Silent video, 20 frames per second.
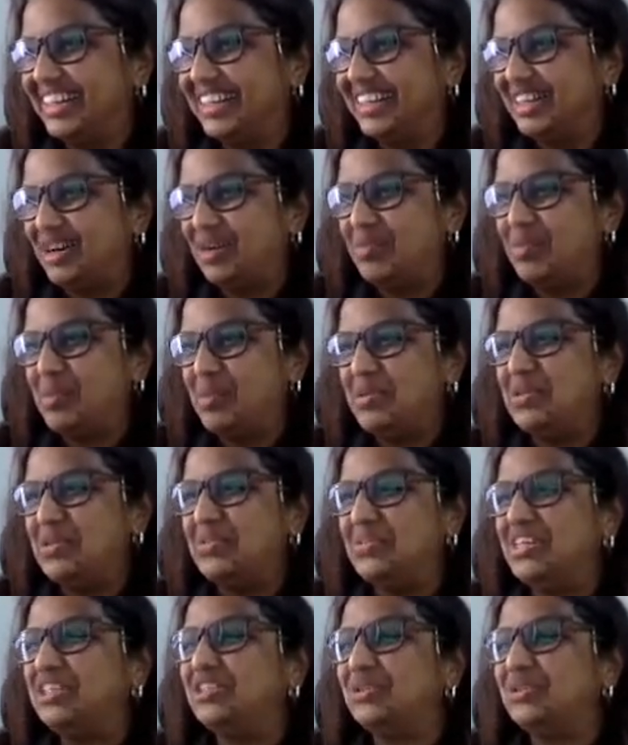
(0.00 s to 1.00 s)
Or maybe you
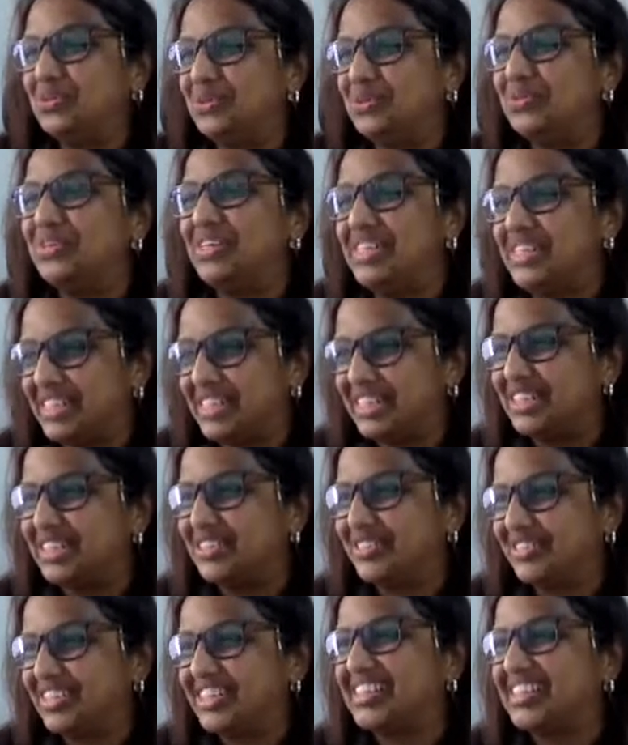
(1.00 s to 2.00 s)
need to do research
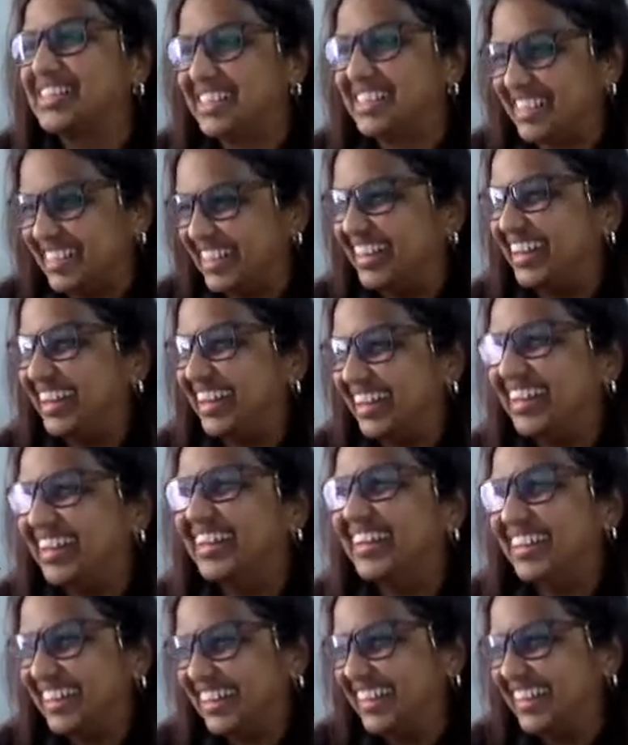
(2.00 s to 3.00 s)
first. Yeah?
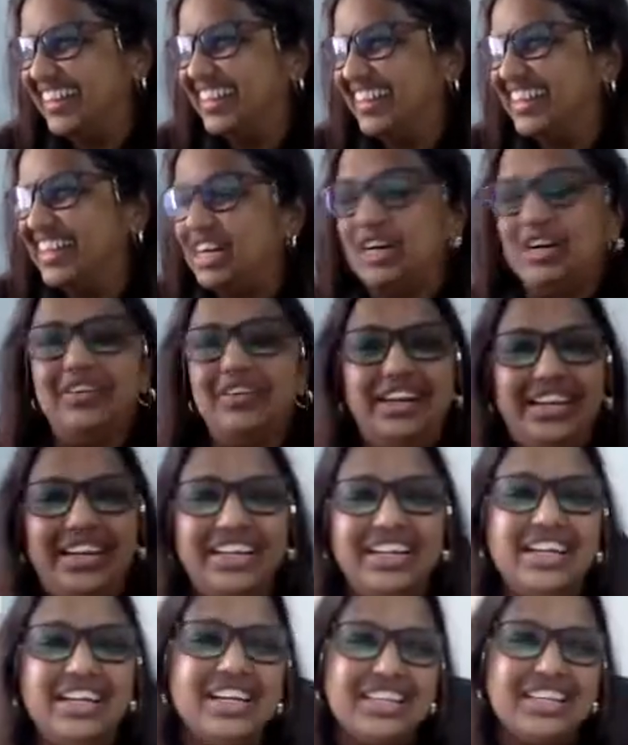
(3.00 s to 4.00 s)
All right.
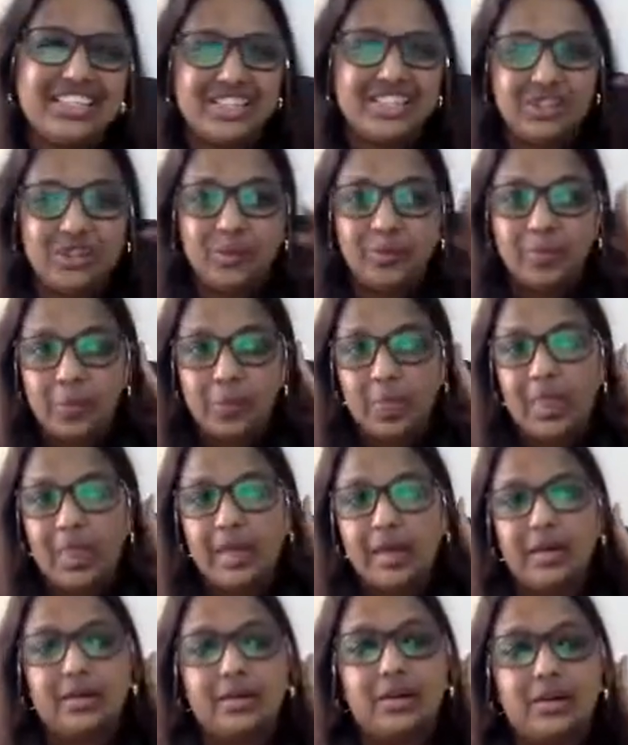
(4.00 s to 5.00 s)
So
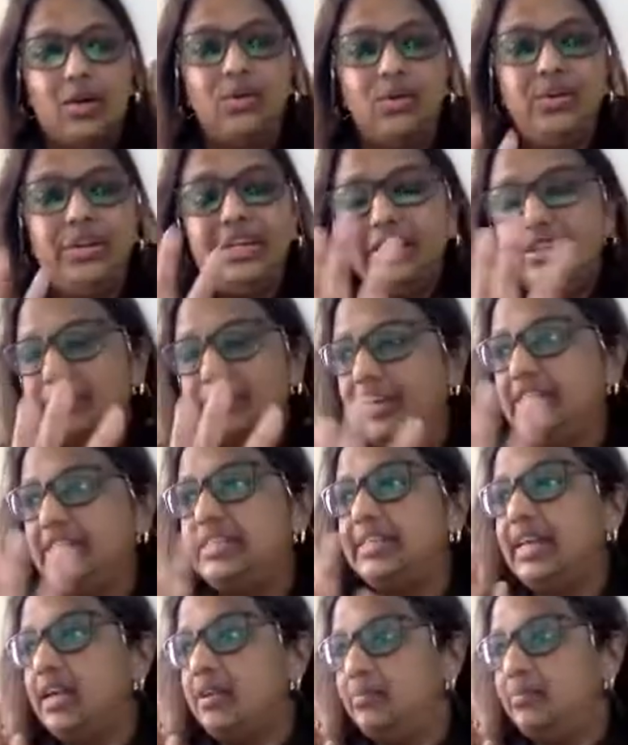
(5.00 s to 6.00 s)
only the rates
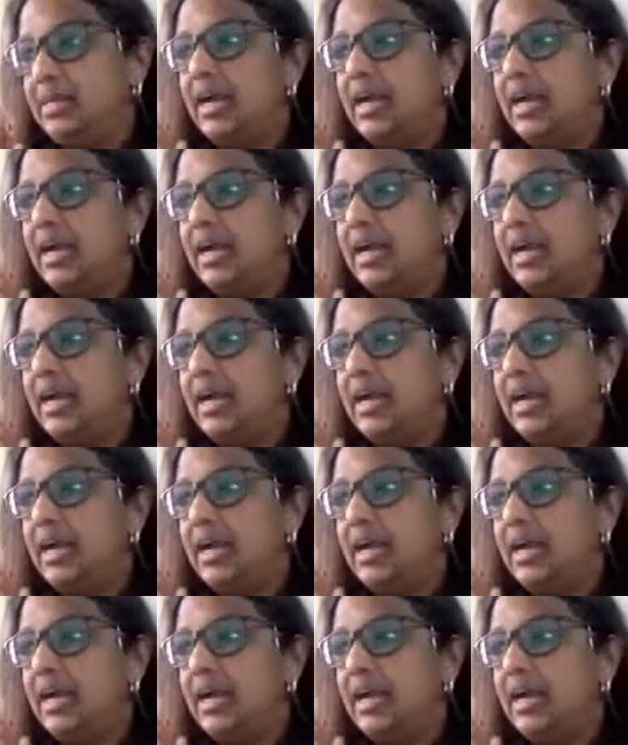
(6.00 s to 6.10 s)
can be